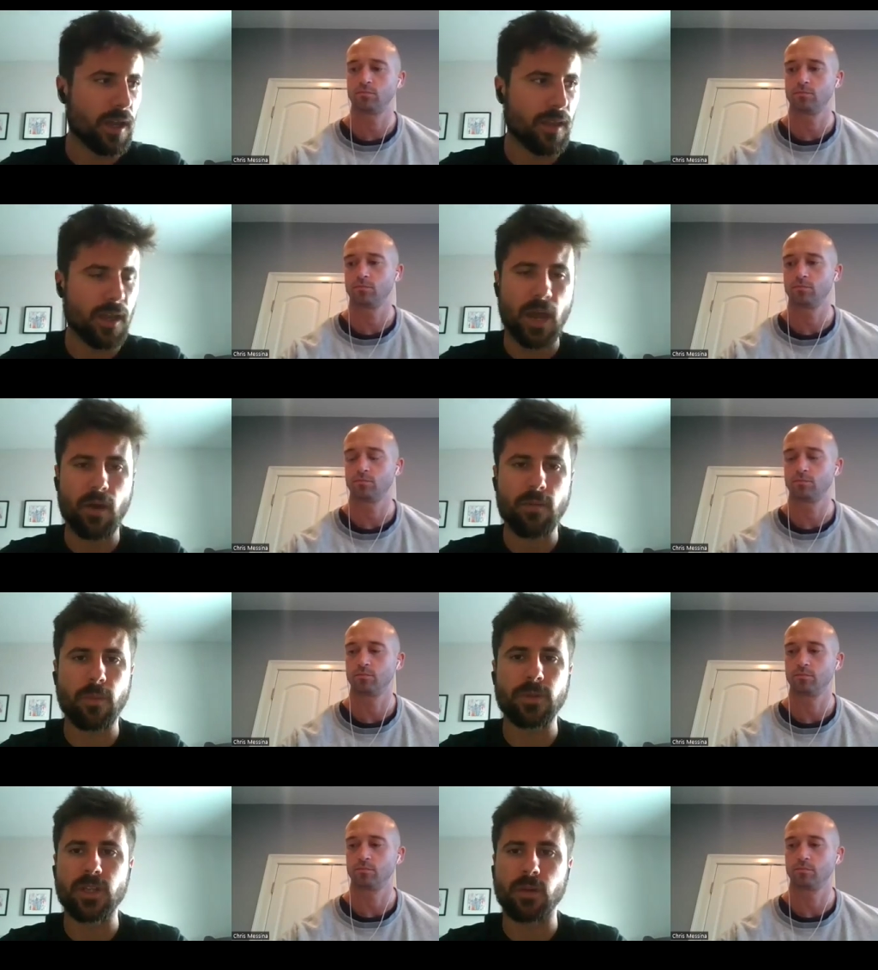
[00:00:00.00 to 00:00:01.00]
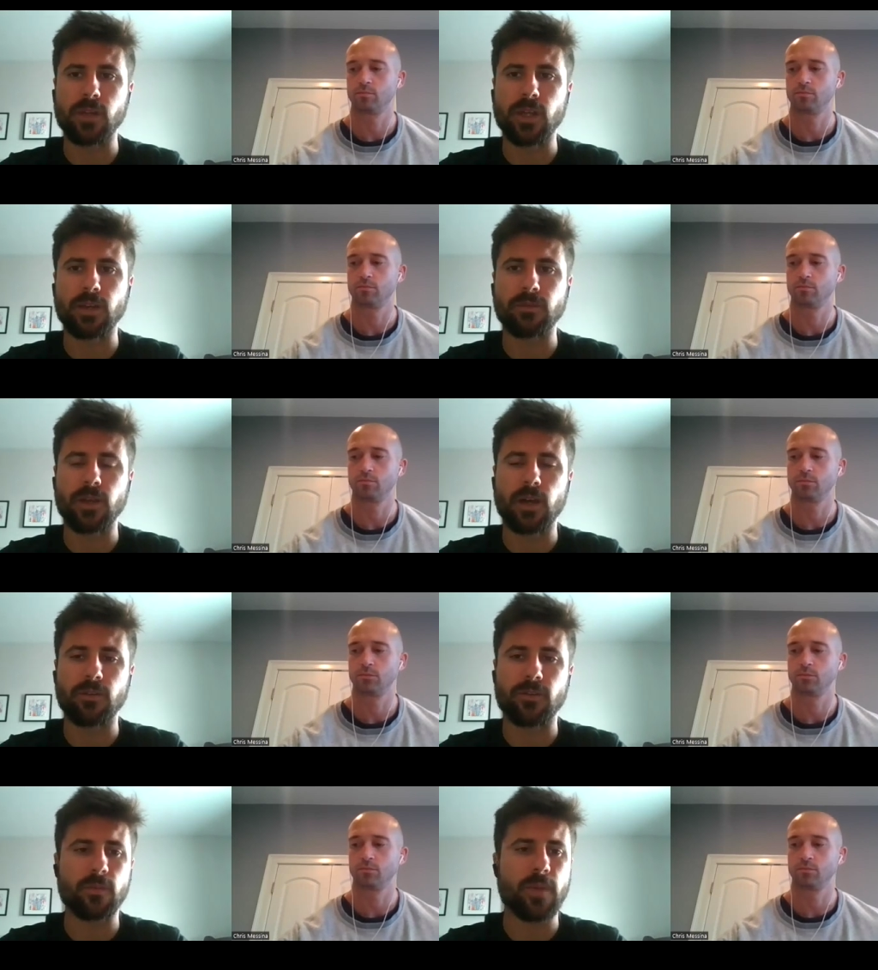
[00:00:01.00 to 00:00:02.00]
Speaker 1: and then now I'm up in double A uh,
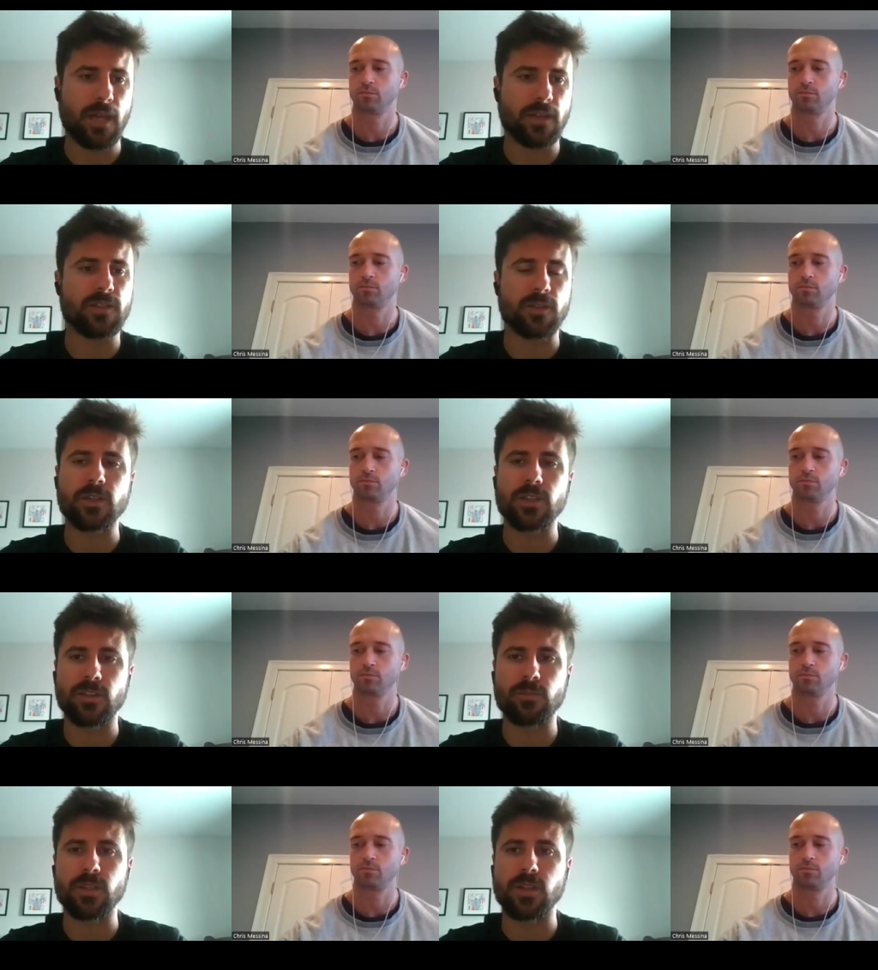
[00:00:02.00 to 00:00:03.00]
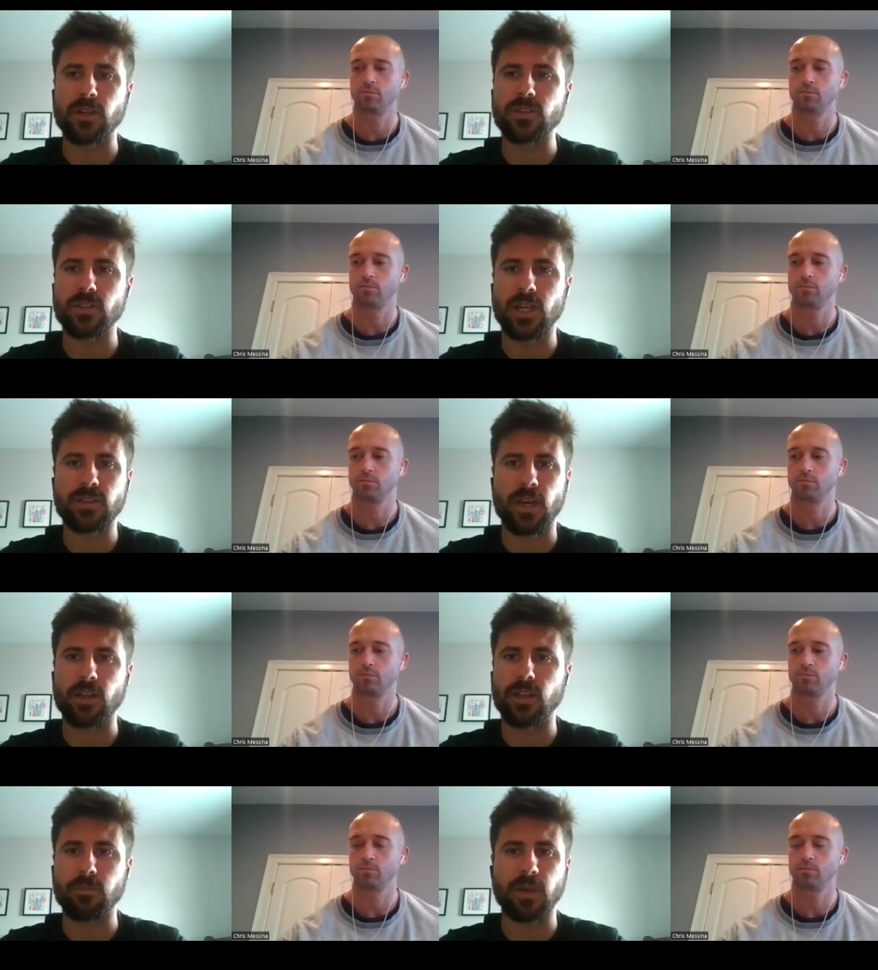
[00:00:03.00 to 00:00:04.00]
for the past two years I've been there. So that's kind of
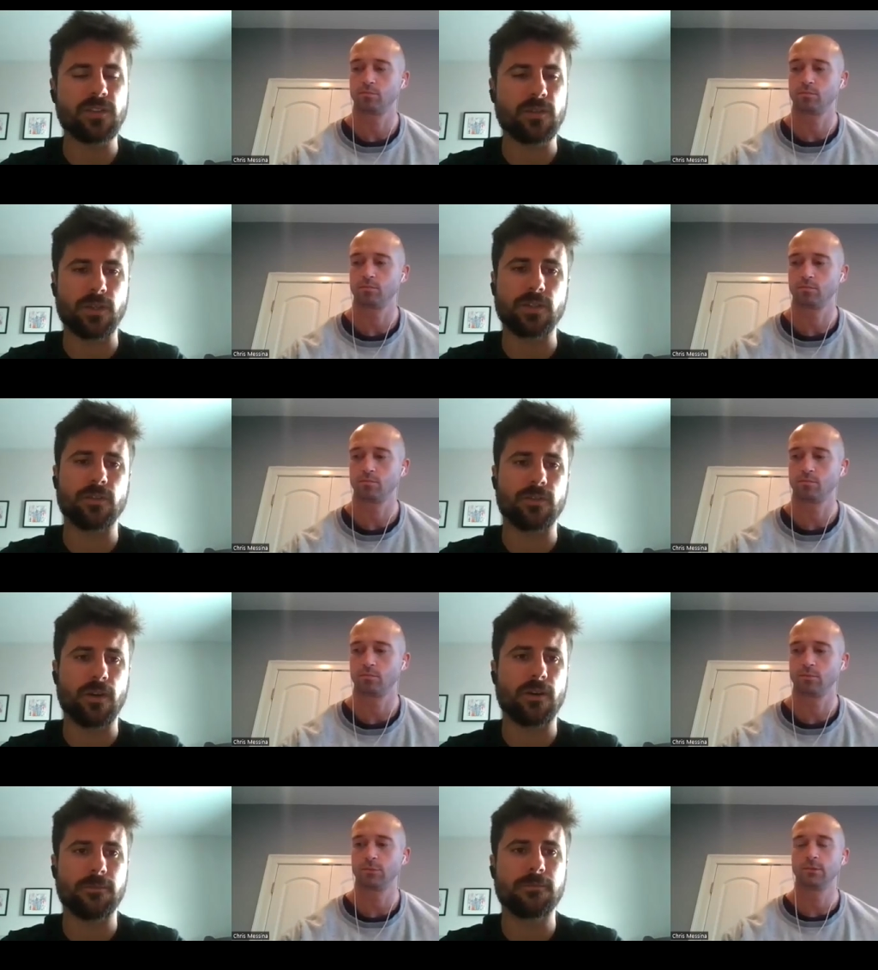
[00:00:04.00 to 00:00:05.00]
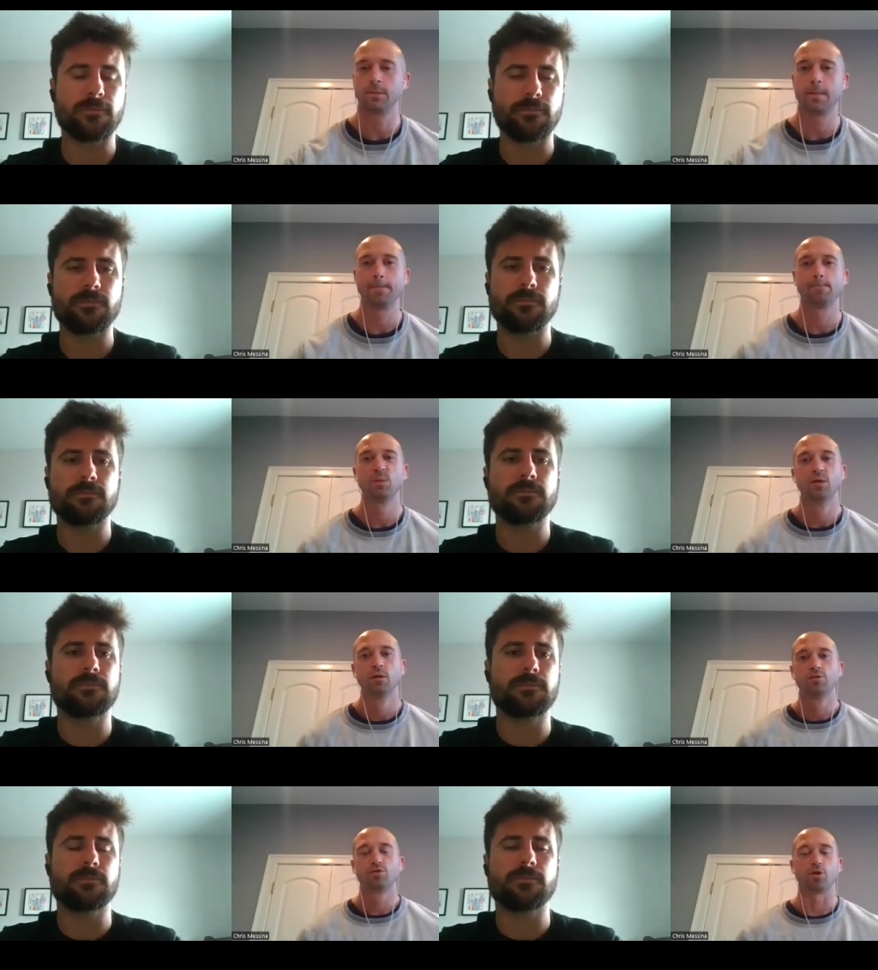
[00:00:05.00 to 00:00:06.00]
like my story so far.
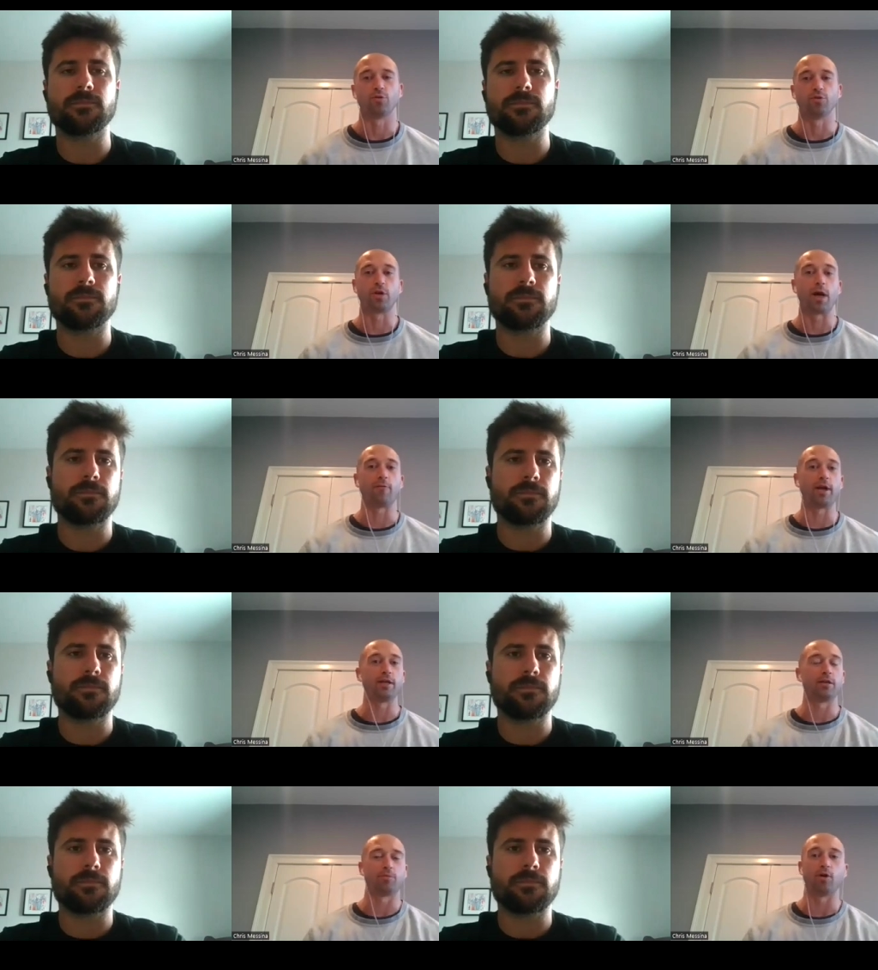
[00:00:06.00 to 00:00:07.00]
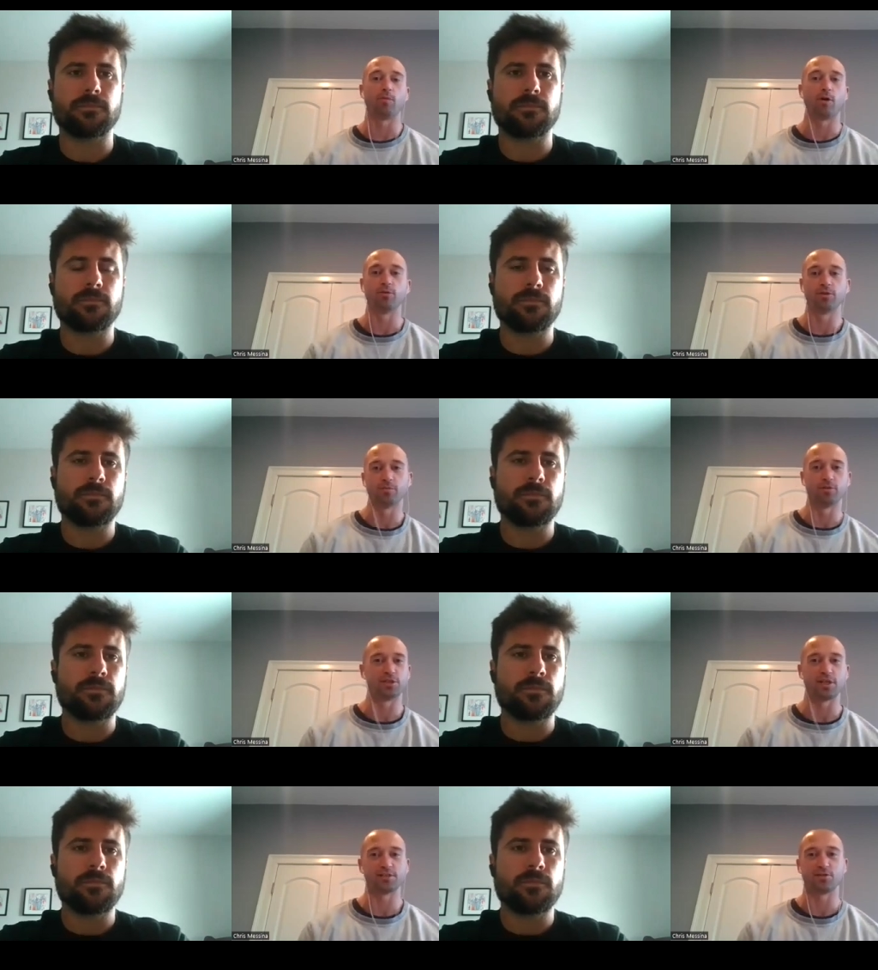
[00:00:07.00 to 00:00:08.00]
Speaker 2: So you got right into pro ball with the Blue
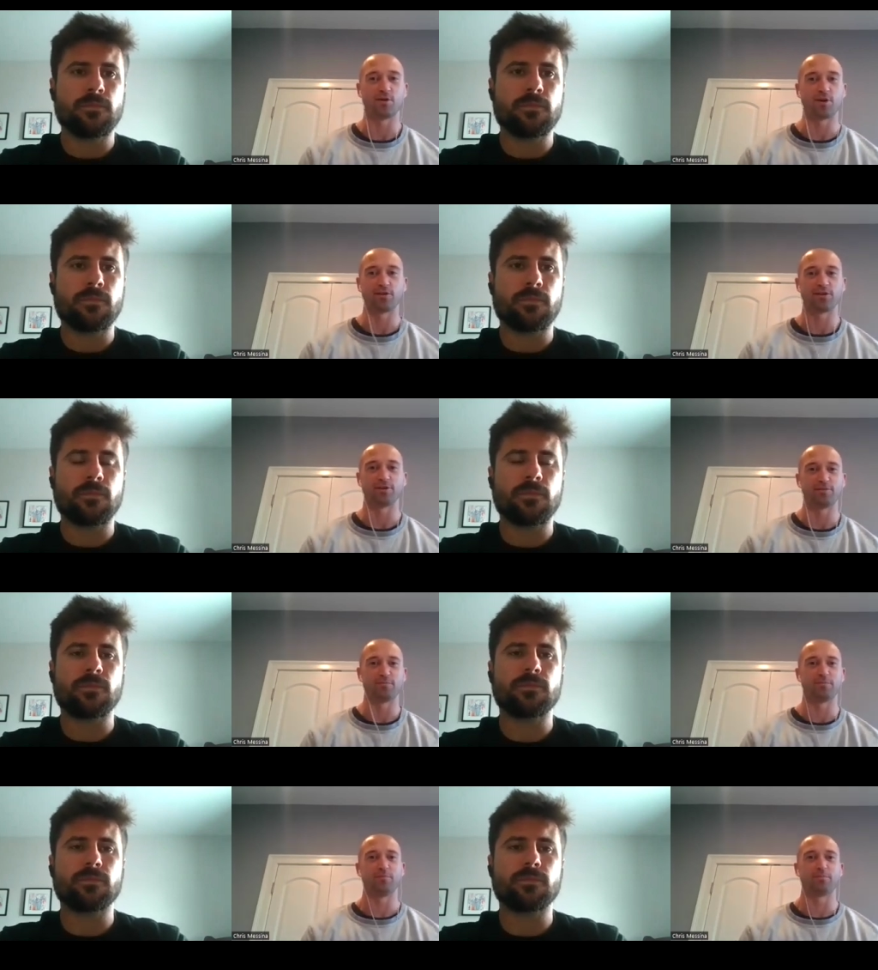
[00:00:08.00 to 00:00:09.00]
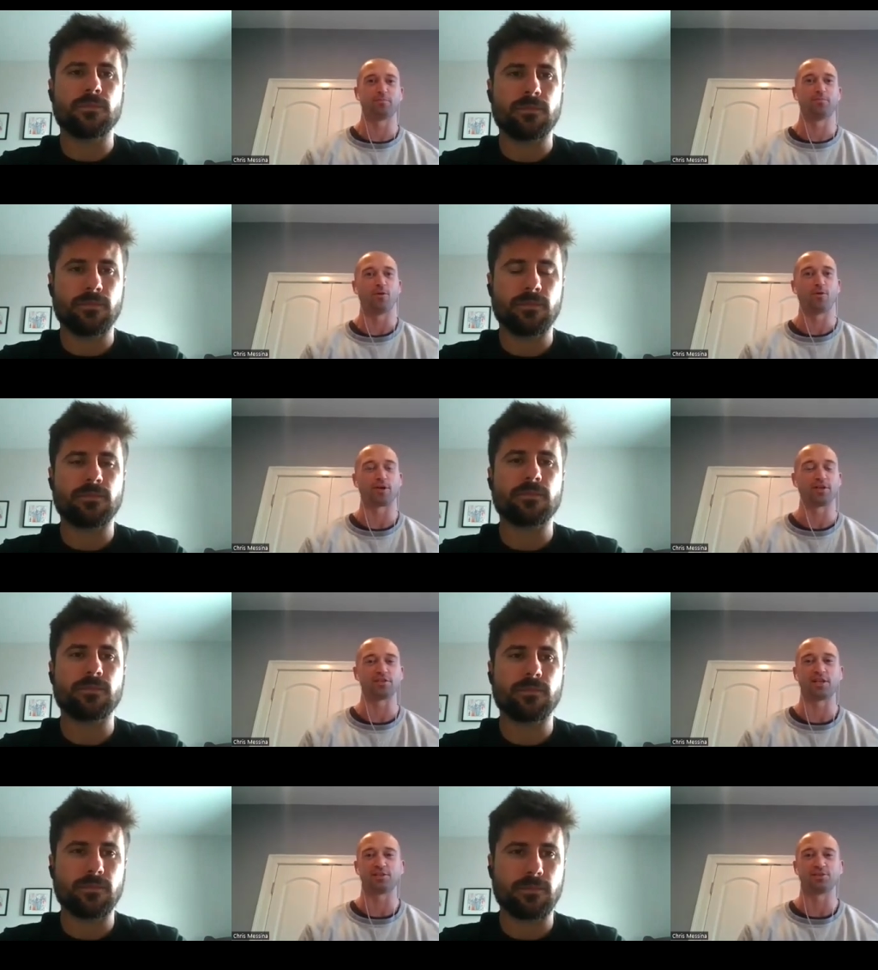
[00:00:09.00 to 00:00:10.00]
Jays, no other
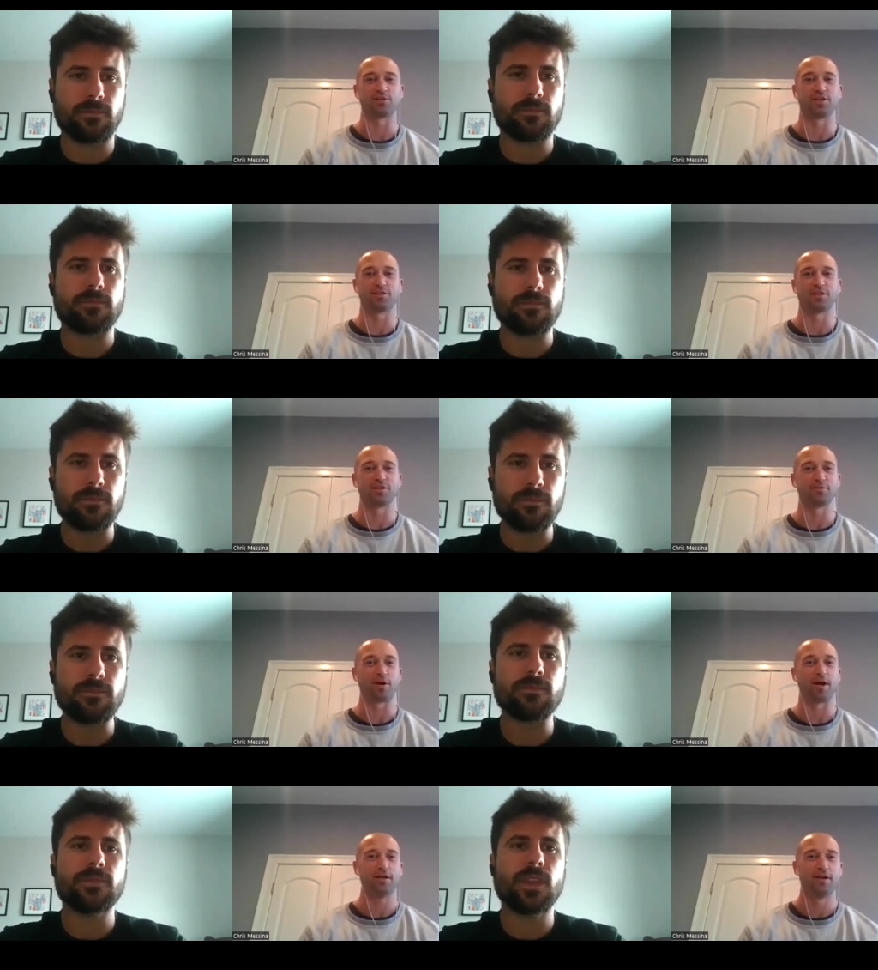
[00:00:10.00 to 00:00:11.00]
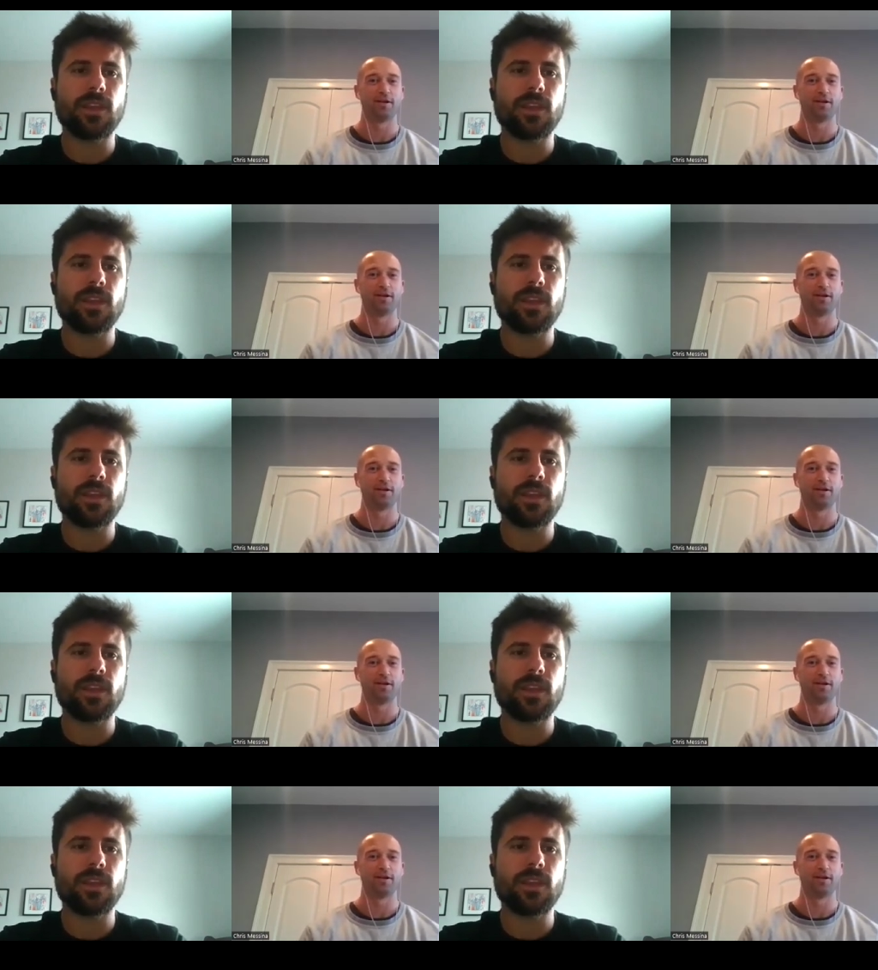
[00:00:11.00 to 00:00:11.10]
organizations or anything,
Speaker 1: right?